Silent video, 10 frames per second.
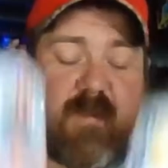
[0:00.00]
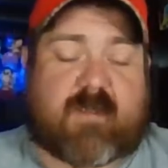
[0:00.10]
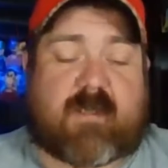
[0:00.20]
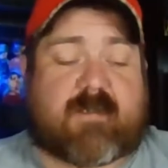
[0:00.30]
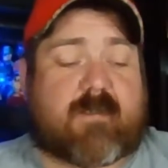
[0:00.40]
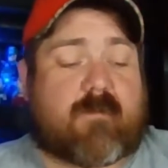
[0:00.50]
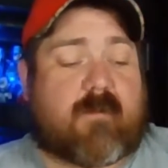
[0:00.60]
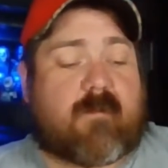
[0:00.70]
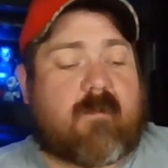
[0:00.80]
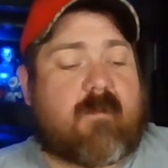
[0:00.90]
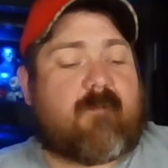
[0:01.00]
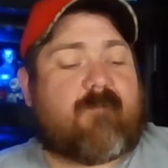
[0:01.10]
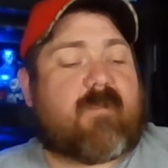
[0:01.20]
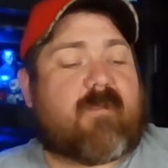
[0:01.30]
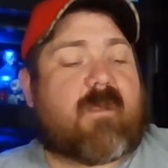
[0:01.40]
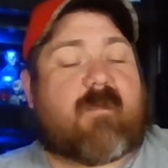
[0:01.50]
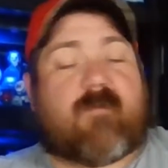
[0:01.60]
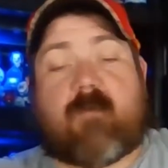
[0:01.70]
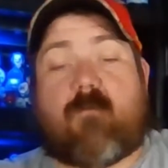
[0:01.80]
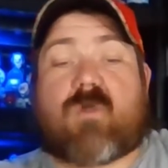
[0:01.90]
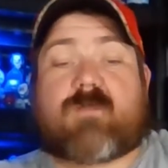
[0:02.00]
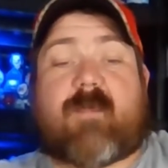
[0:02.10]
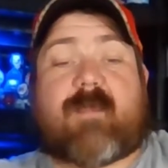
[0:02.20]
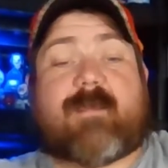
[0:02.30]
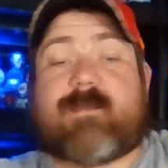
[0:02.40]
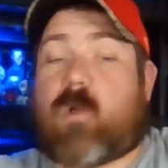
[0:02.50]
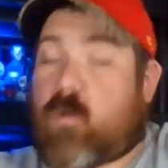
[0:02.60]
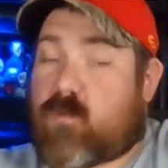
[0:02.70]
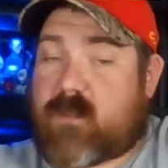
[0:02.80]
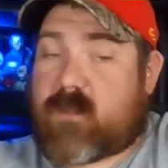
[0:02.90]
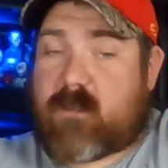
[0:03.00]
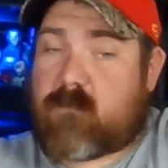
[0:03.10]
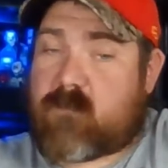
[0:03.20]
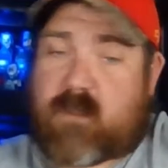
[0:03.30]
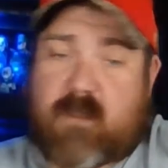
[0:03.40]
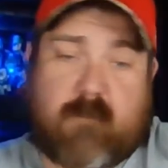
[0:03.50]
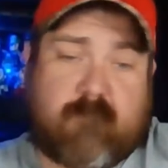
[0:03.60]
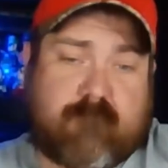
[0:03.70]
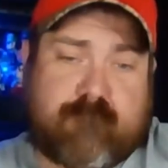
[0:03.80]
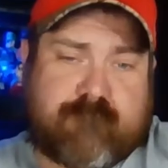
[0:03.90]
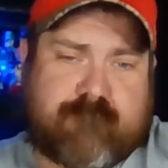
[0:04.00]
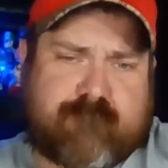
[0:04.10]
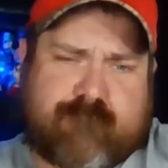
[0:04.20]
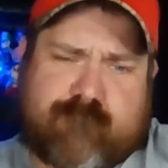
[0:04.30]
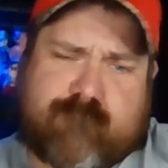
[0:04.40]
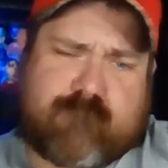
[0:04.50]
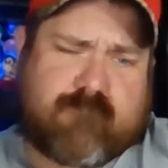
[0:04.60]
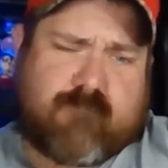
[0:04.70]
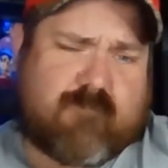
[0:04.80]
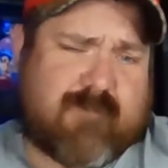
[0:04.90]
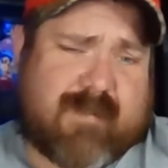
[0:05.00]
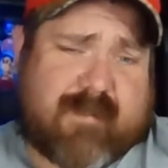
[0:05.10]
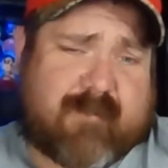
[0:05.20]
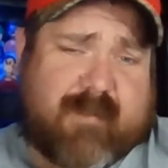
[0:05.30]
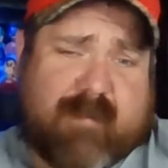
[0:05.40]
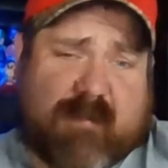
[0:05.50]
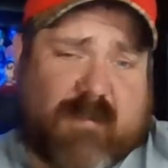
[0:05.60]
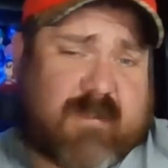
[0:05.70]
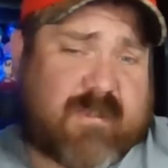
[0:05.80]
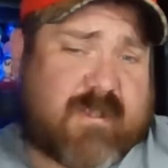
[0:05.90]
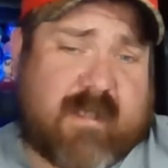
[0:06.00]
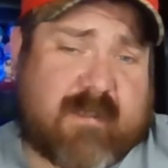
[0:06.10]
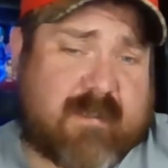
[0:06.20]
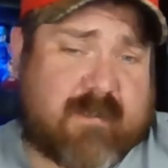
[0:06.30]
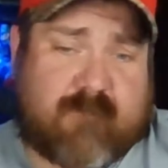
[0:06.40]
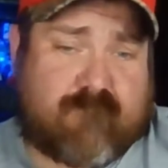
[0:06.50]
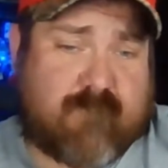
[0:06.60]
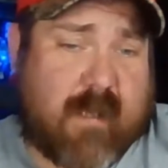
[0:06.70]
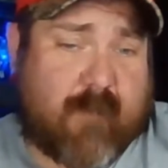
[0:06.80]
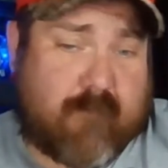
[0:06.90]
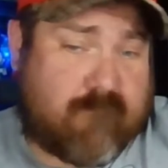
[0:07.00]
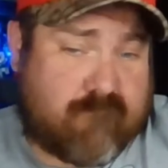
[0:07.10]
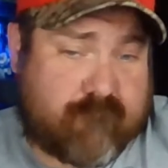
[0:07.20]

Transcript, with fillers: the chase soda uh, the Mossman is only the, I guess, chase common.